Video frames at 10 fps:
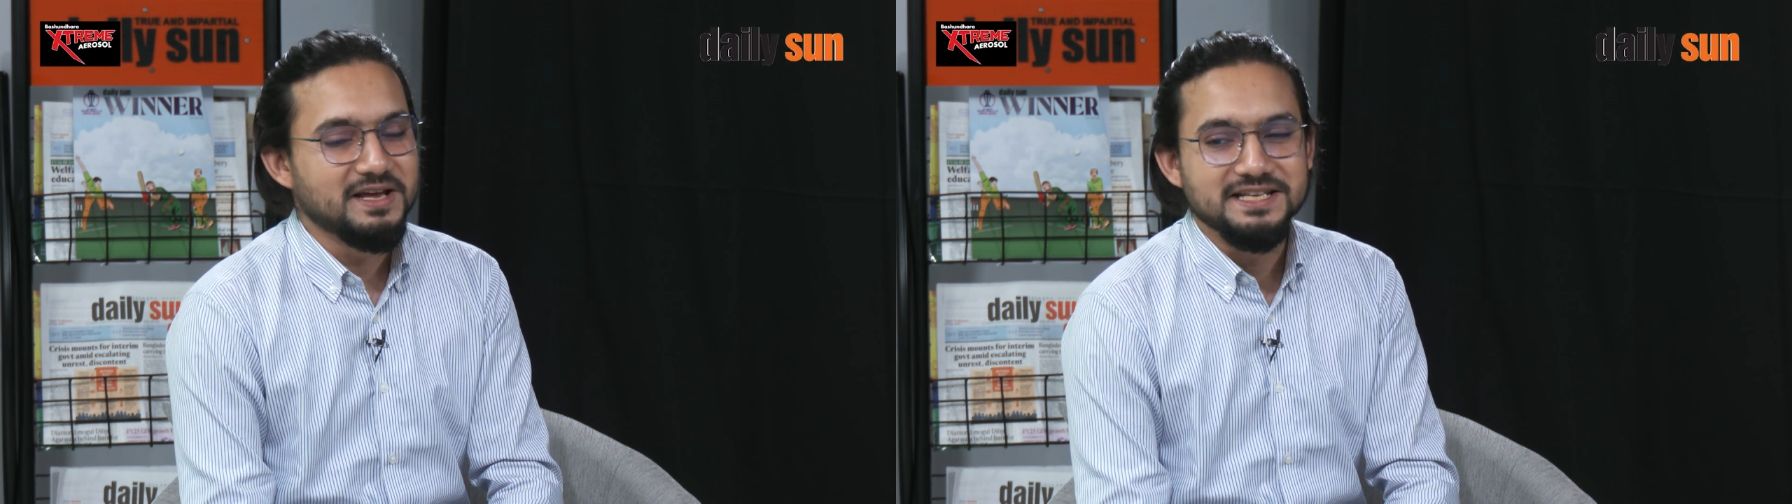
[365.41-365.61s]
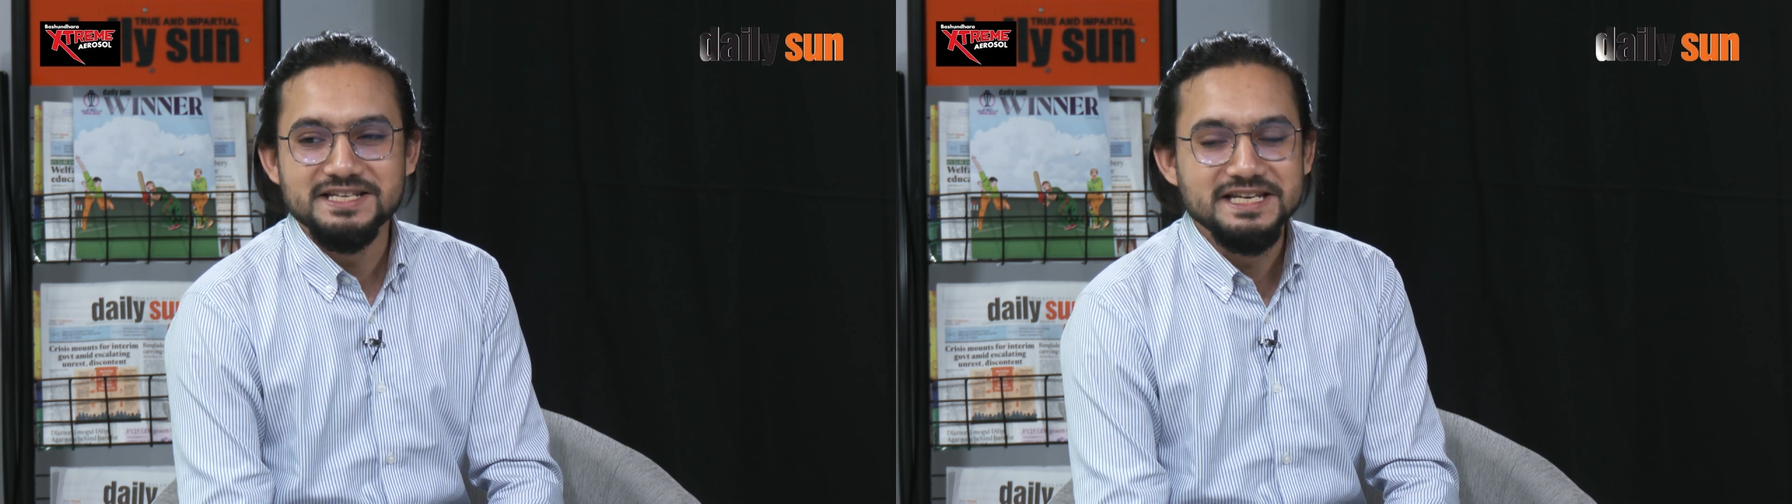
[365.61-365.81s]

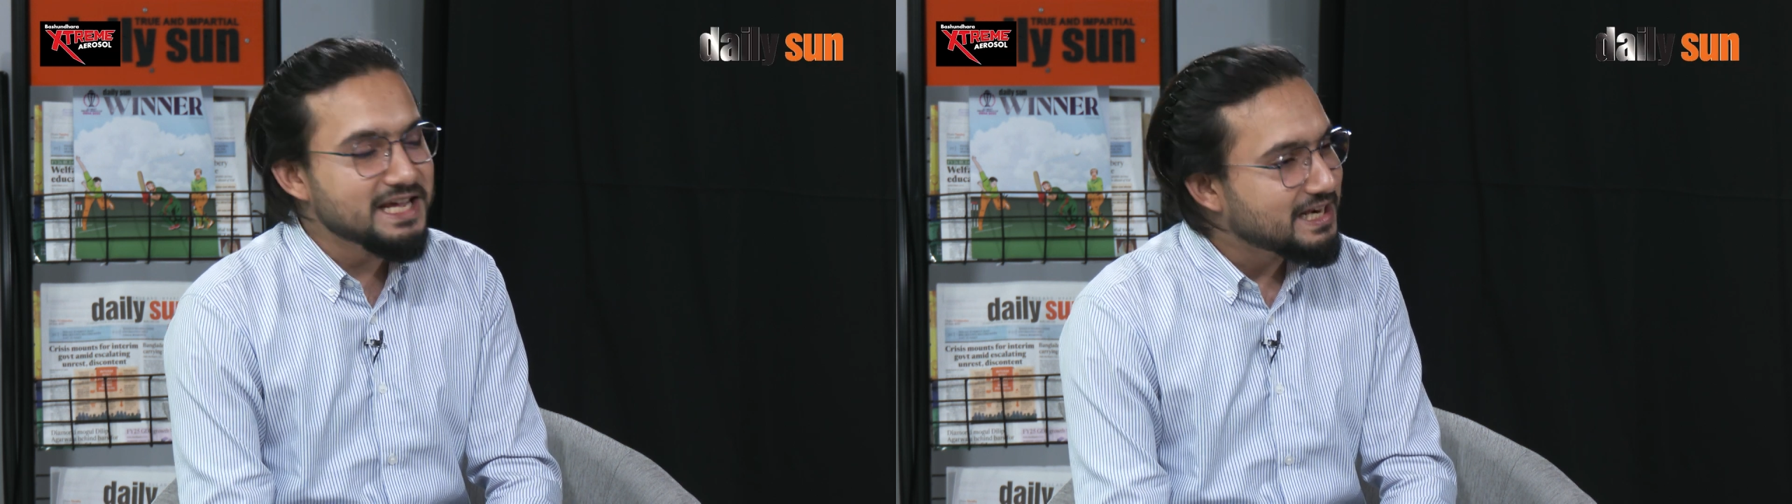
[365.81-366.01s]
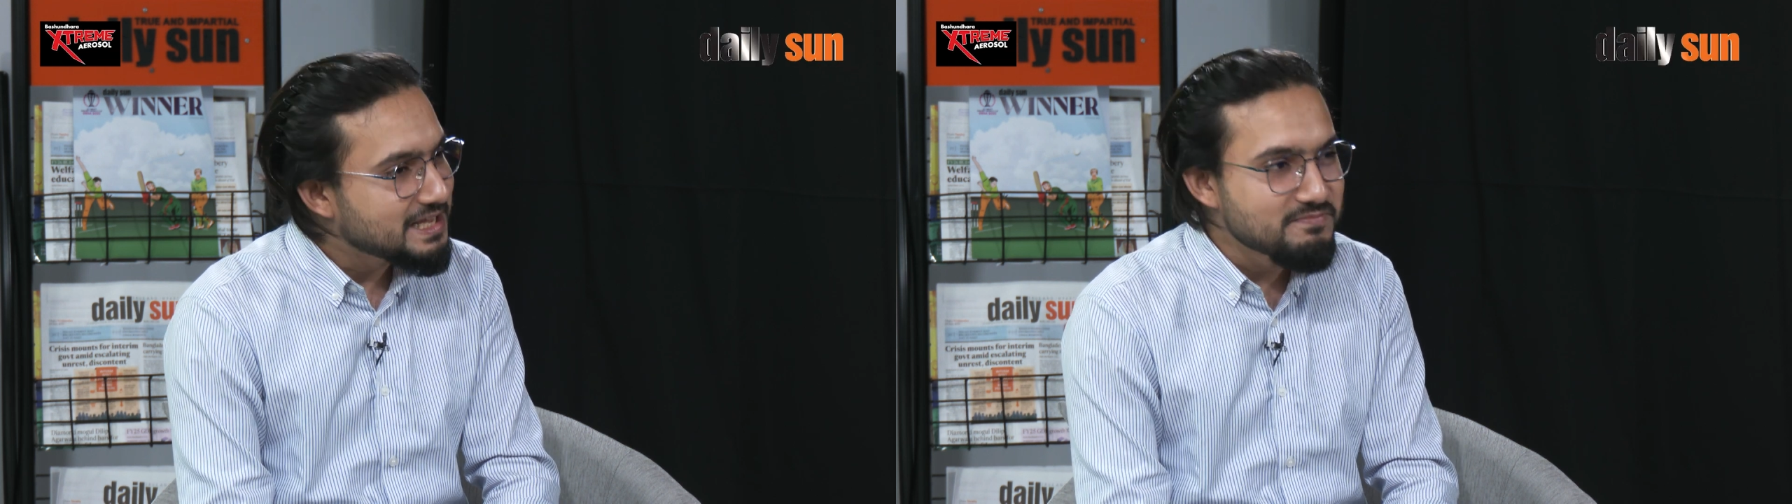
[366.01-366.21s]
It's
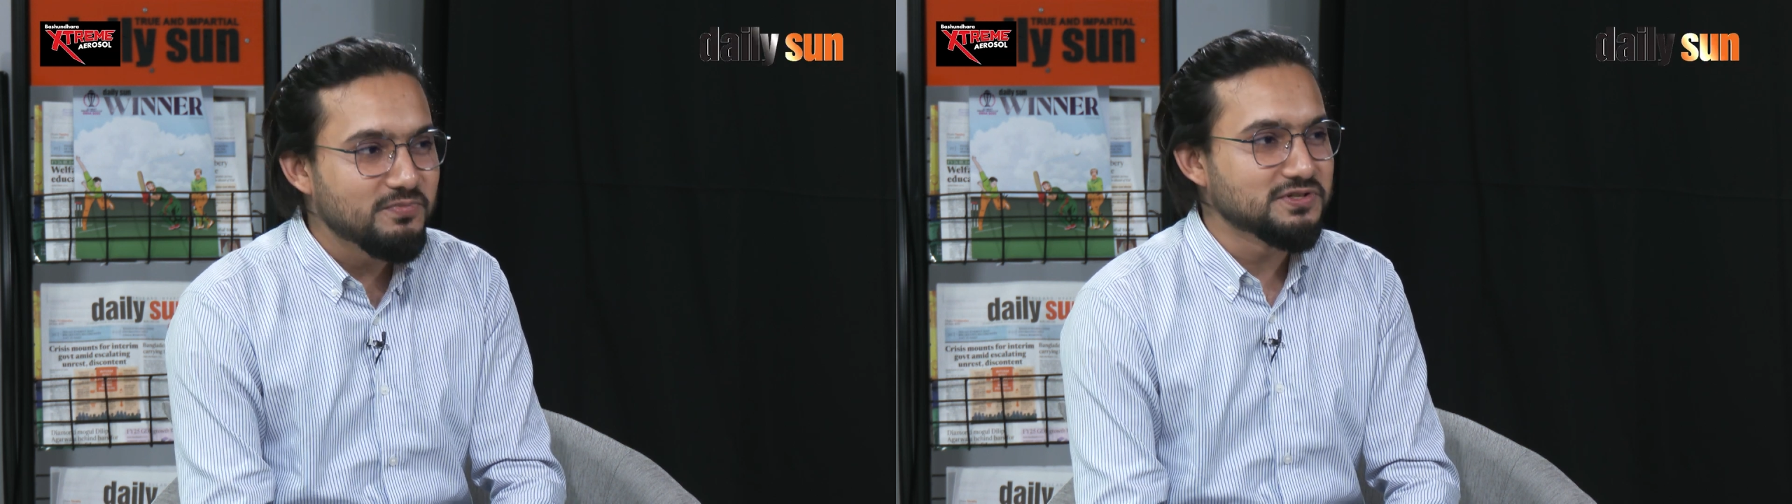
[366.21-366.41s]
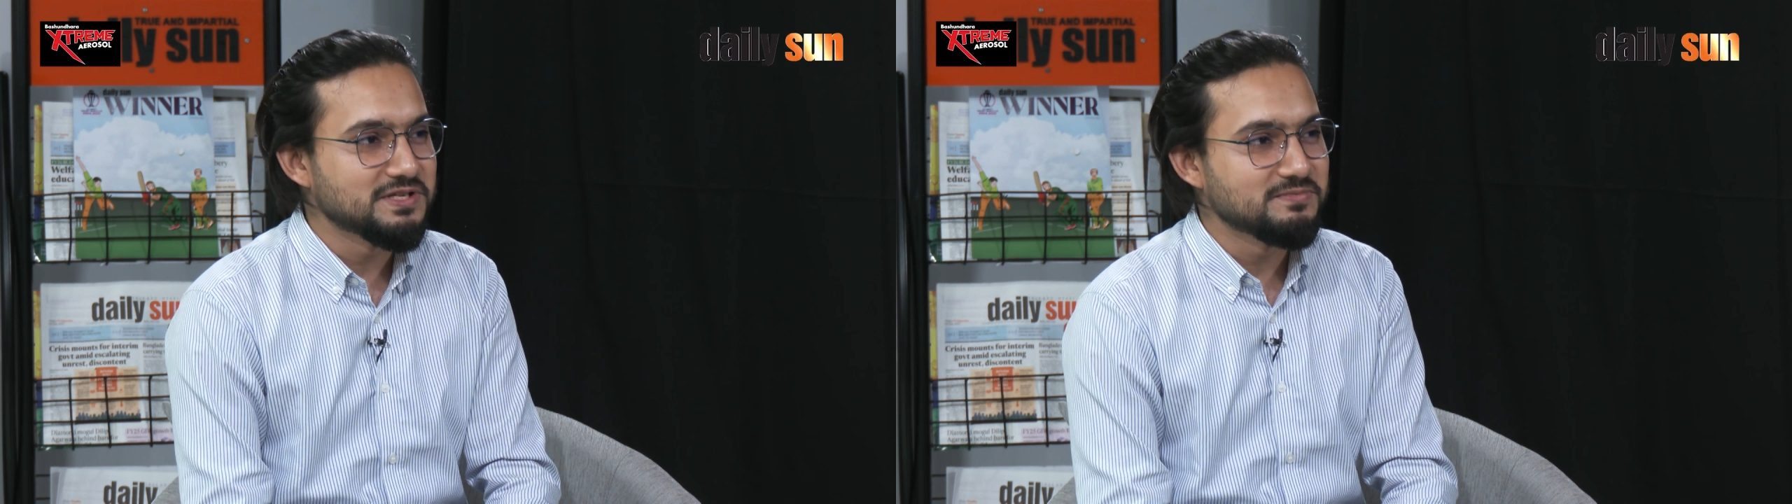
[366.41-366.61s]
near
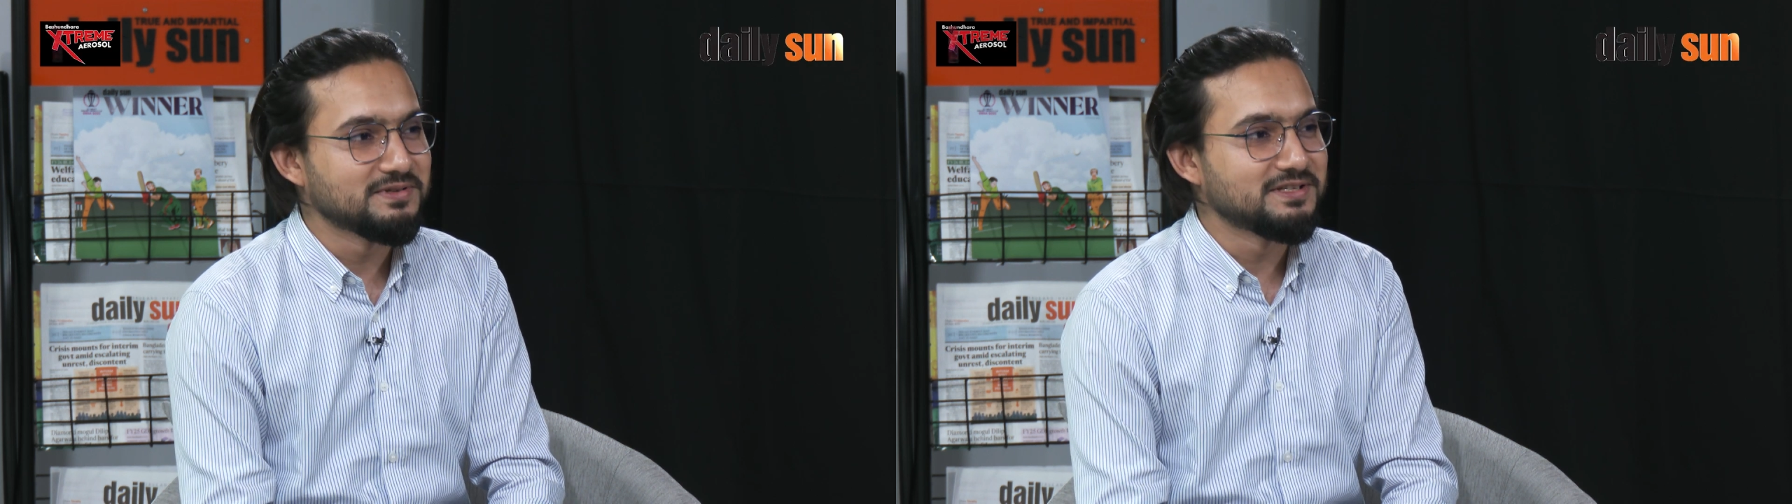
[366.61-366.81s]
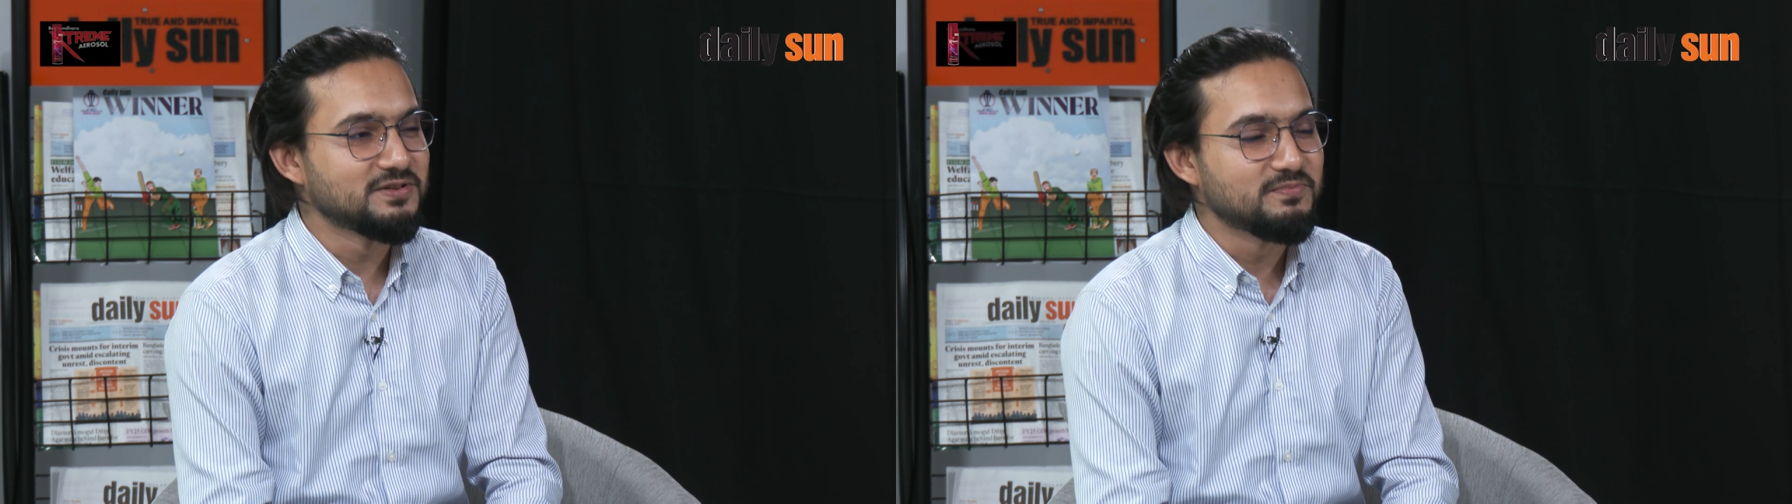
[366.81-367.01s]

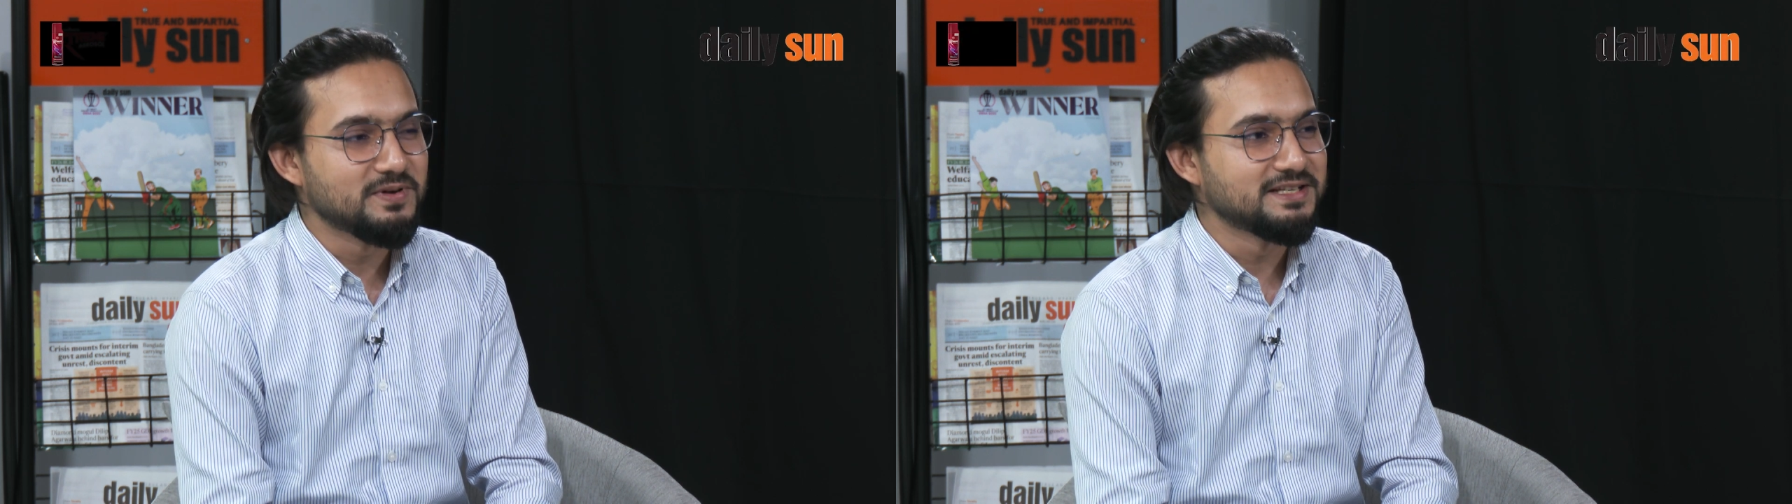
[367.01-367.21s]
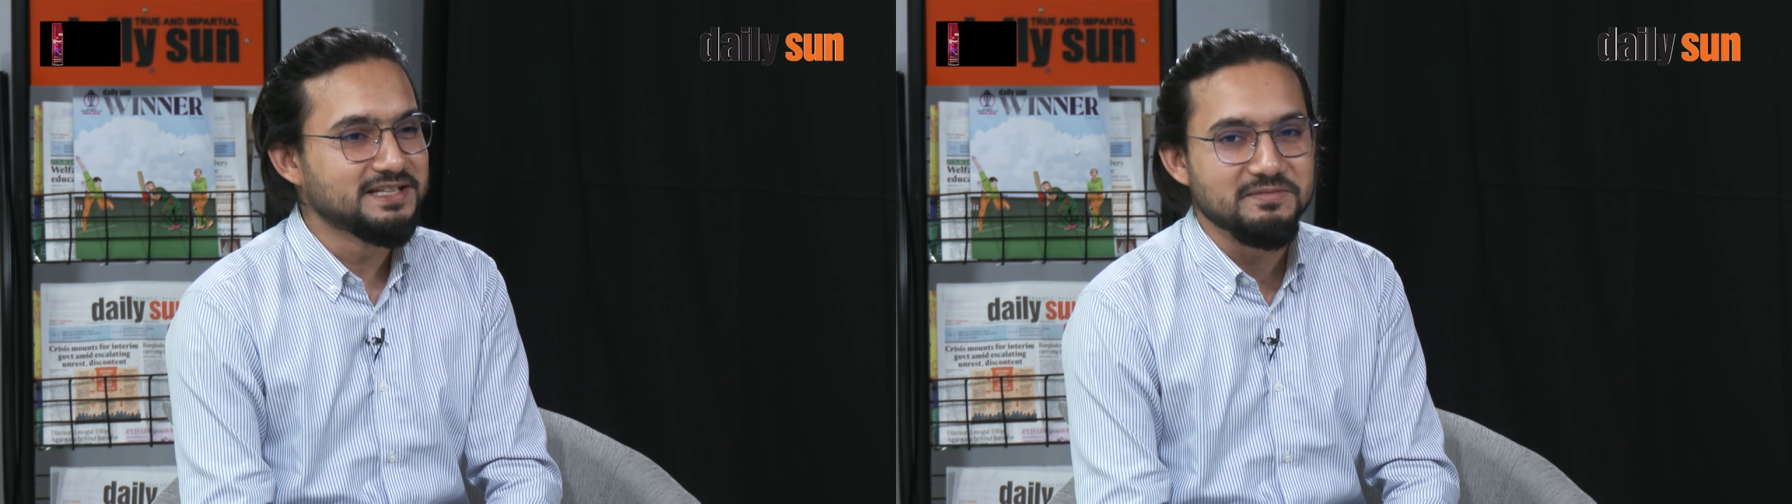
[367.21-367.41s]
impossible to
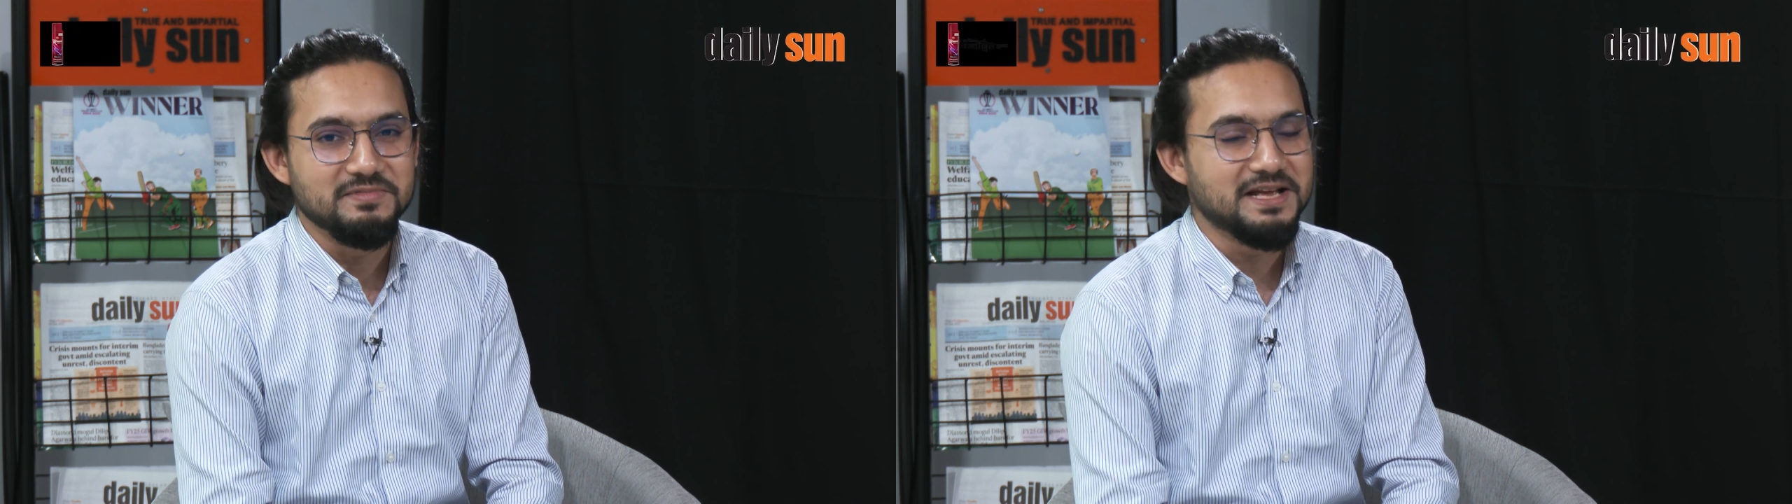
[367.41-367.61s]
beat them.